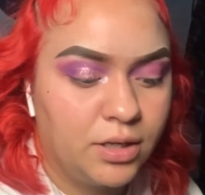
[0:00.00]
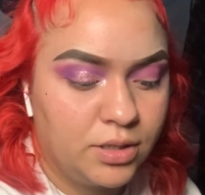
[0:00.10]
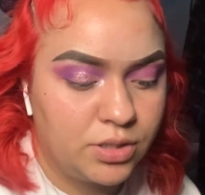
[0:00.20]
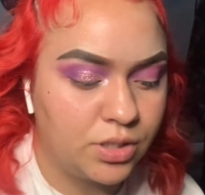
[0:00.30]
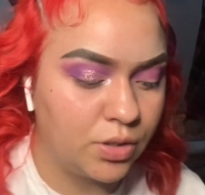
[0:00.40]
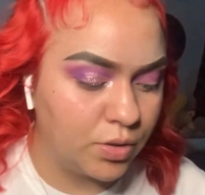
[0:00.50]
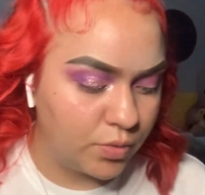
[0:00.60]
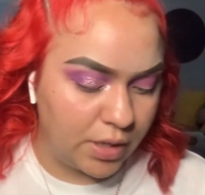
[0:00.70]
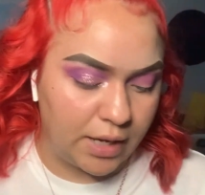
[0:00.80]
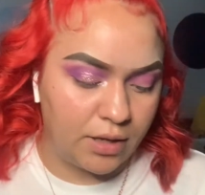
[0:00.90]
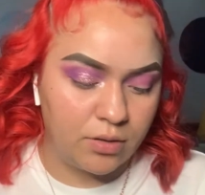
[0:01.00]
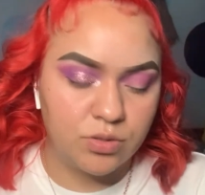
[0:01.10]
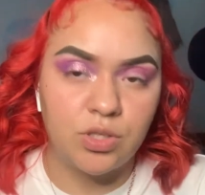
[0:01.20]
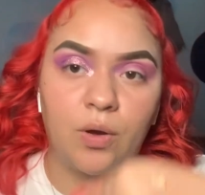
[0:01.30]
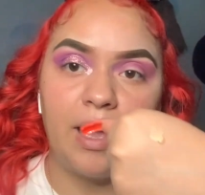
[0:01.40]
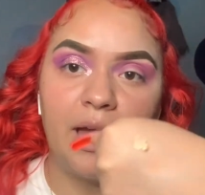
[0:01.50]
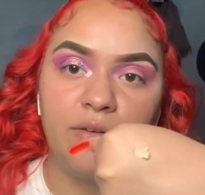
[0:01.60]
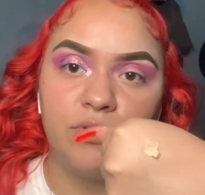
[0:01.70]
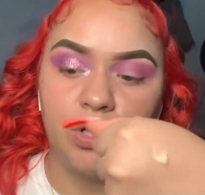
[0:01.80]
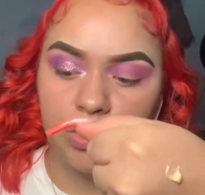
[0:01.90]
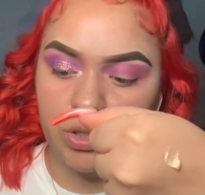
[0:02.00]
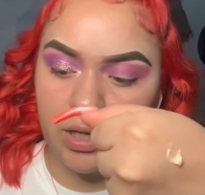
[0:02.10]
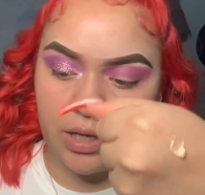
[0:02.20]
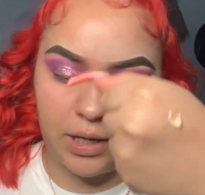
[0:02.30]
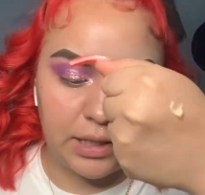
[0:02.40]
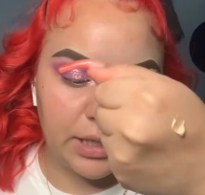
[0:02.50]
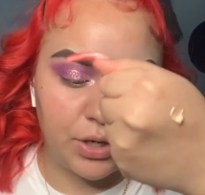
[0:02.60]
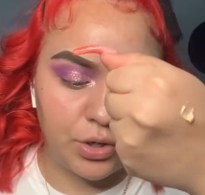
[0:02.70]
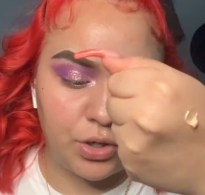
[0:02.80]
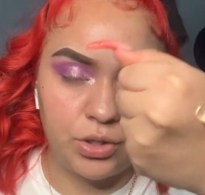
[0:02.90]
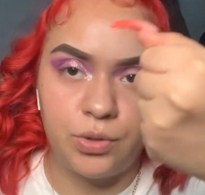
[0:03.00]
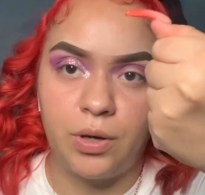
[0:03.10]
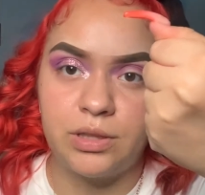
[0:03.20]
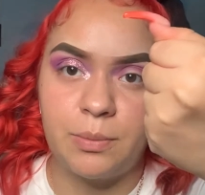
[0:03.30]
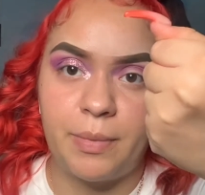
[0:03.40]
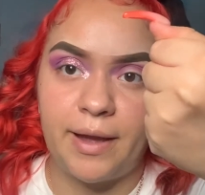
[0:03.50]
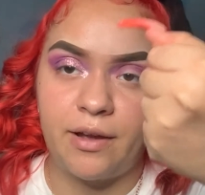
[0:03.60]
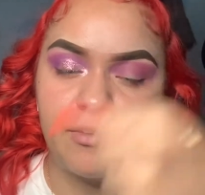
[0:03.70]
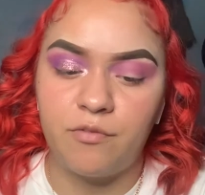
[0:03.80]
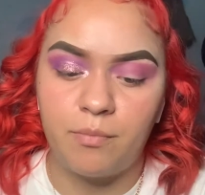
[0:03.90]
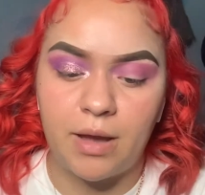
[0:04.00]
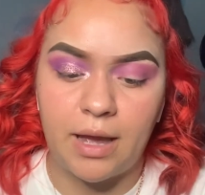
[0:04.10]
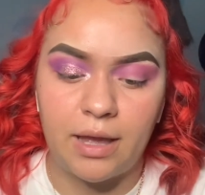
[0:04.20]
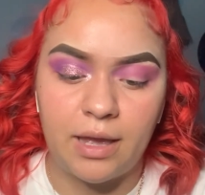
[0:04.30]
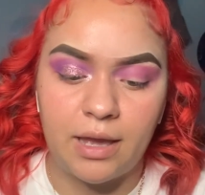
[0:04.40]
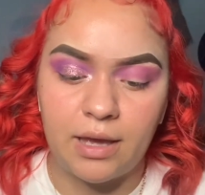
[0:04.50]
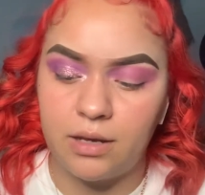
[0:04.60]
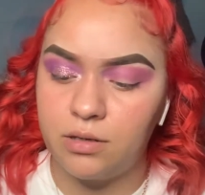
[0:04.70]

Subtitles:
So yeah, so I have glitter glue on the back of my hand.